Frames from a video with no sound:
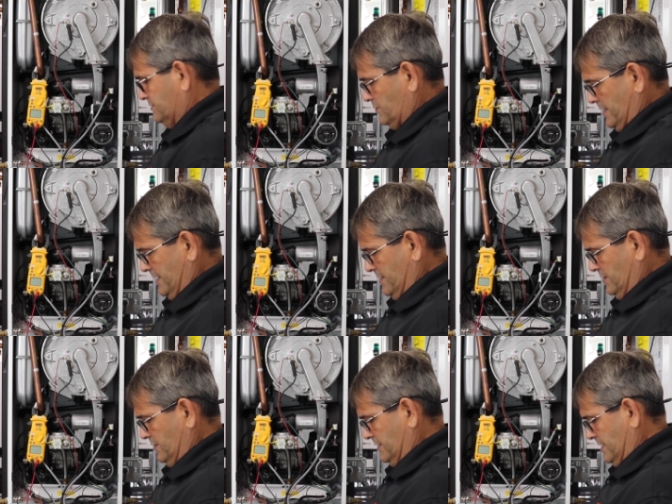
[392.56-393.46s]
just so I get a
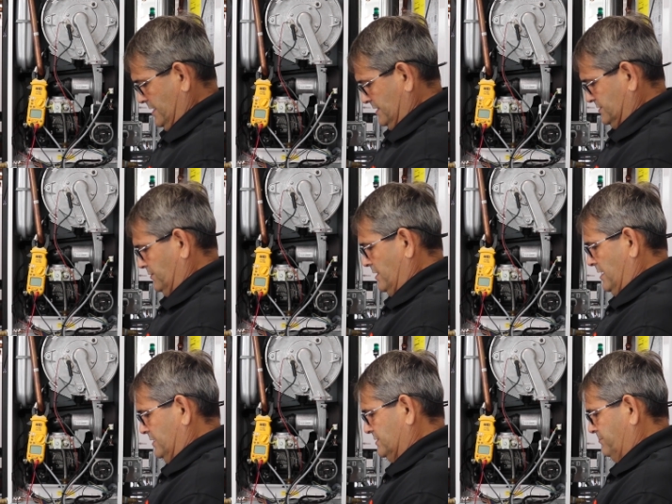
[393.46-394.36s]
good connection.
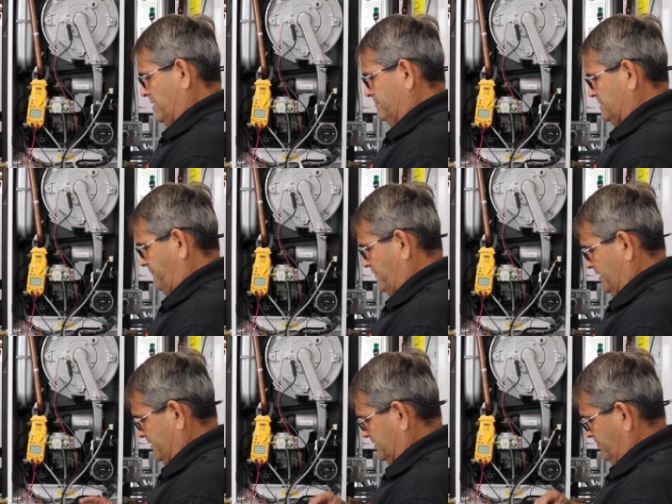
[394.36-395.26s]
Sometimes I
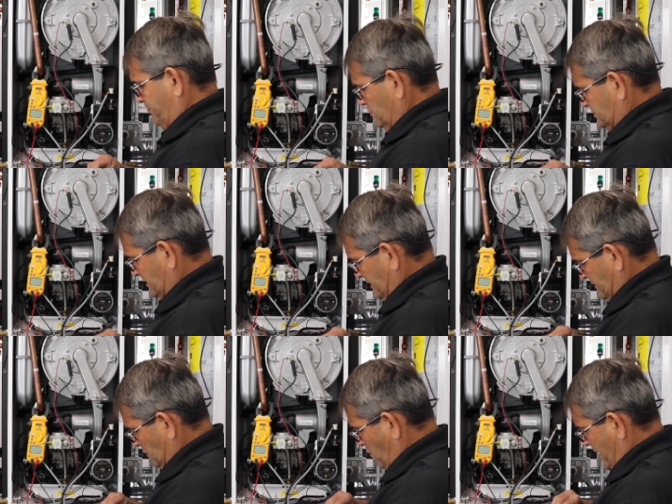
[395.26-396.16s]
find that the boots get
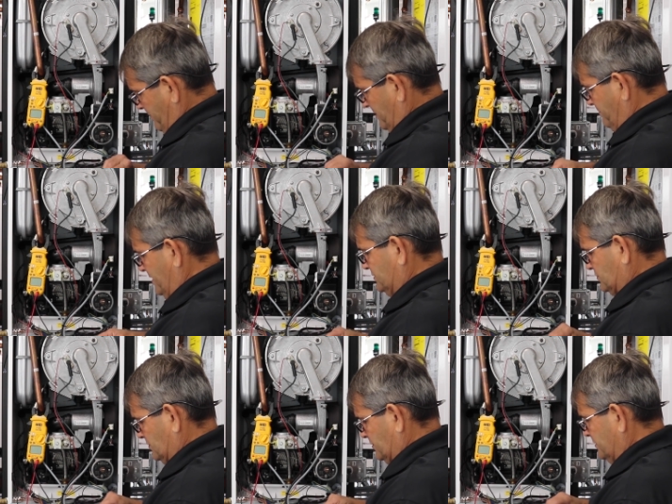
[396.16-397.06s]
in the way, but make
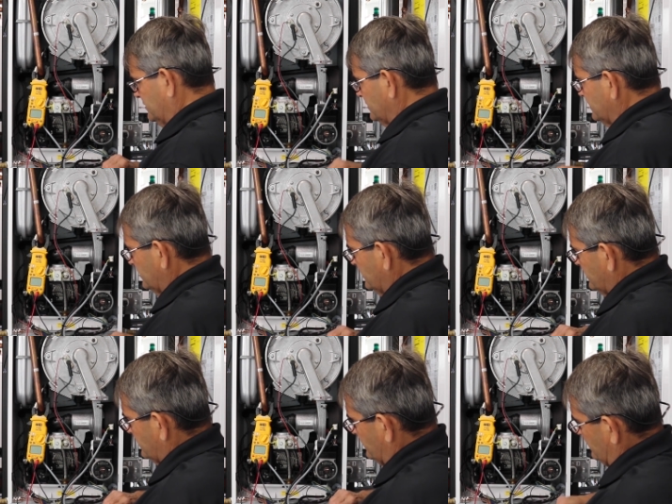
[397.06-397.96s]
sure
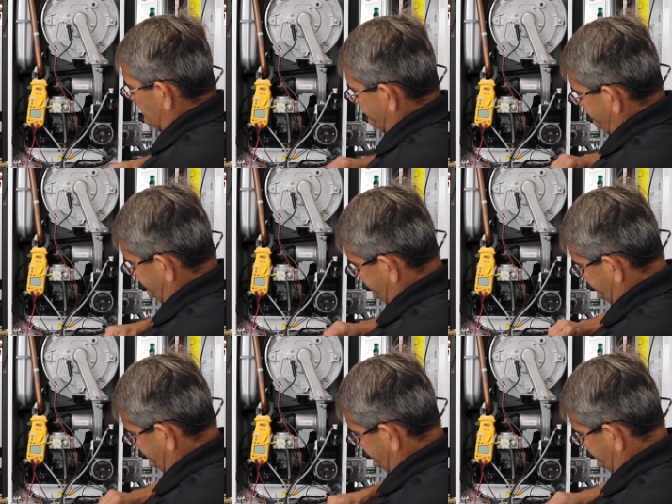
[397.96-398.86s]
you're
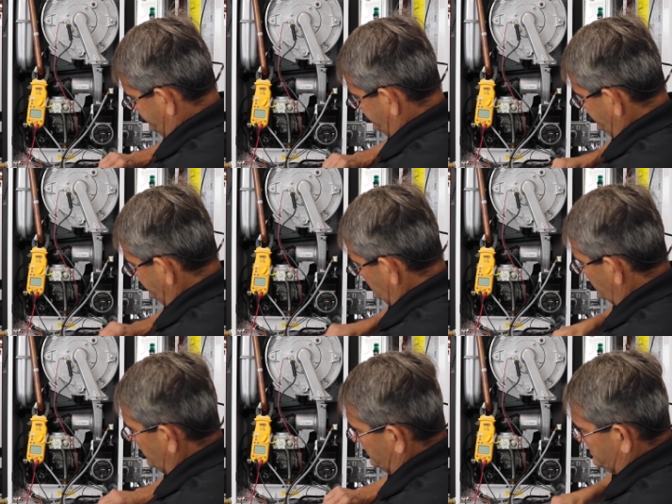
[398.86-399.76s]

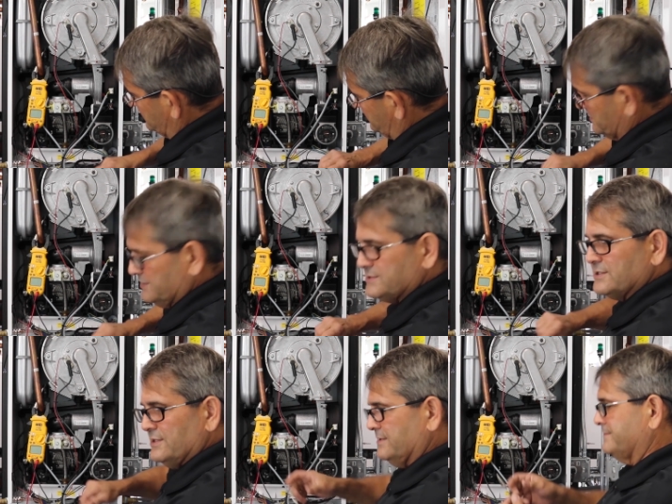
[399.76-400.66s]
not touching these
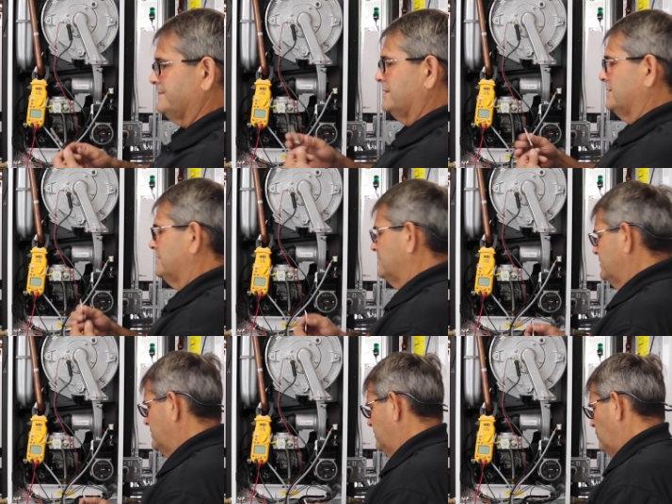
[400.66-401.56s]

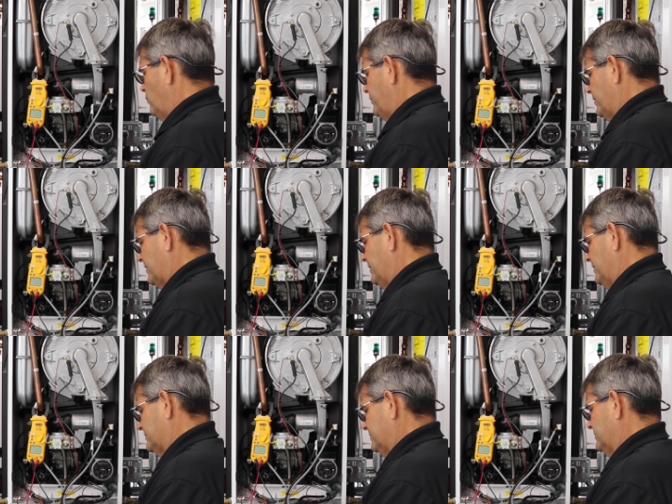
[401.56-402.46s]
when they're
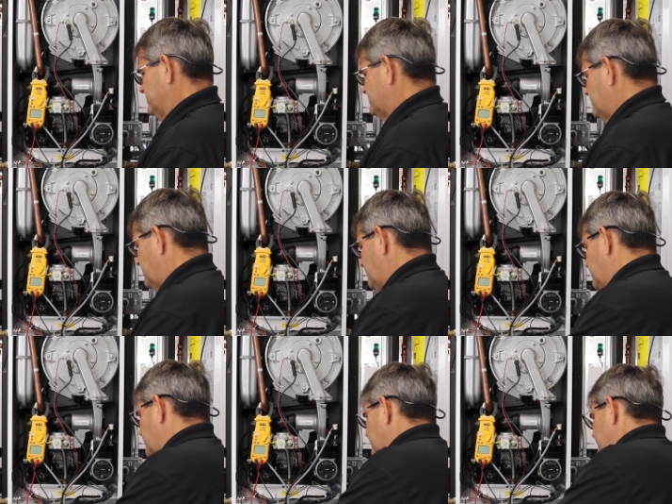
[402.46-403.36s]
connected, because
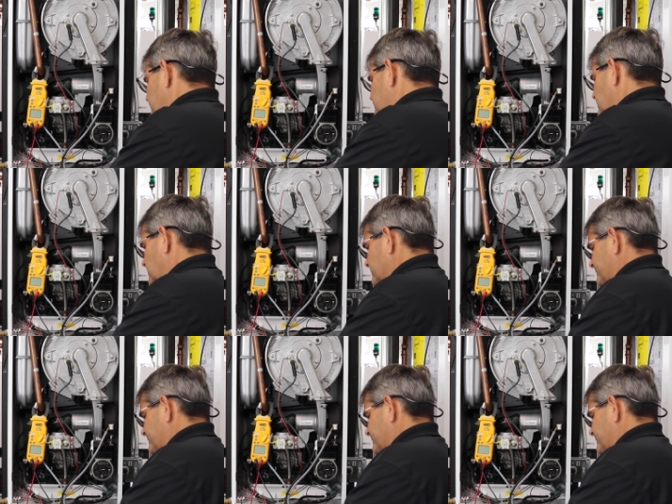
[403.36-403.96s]
you'll get a good jolt.